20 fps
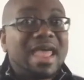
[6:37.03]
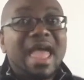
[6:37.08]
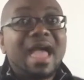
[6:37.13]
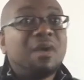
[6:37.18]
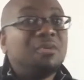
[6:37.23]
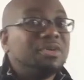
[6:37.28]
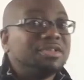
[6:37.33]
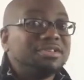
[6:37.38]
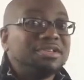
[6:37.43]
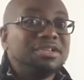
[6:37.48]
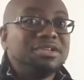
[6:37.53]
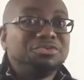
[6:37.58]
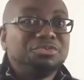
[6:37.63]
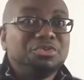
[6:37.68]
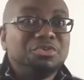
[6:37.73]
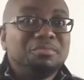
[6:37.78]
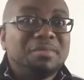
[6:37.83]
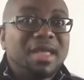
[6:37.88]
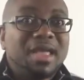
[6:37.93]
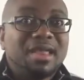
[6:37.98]
I wasn't his
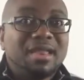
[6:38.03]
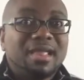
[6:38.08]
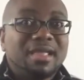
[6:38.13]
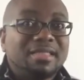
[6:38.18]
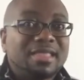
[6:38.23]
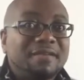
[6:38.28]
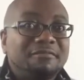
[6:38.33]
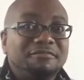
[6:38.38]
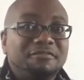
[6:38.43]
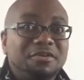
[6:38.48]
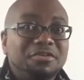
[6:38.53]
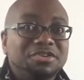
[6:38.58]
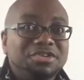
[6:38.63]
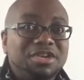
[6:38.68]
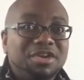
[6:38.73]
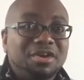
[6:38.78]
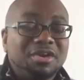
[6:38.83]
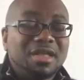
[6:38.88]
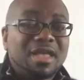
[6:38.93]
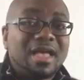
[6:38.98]
roommate that first
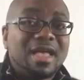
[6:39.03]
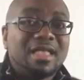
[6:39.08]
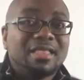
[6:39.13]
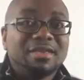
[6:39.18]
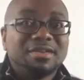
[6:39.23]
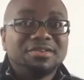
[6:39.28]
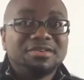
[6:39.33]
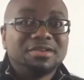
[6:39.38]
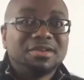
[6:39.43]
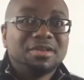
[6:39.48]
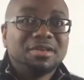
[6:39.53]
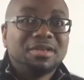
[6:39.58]
year in college,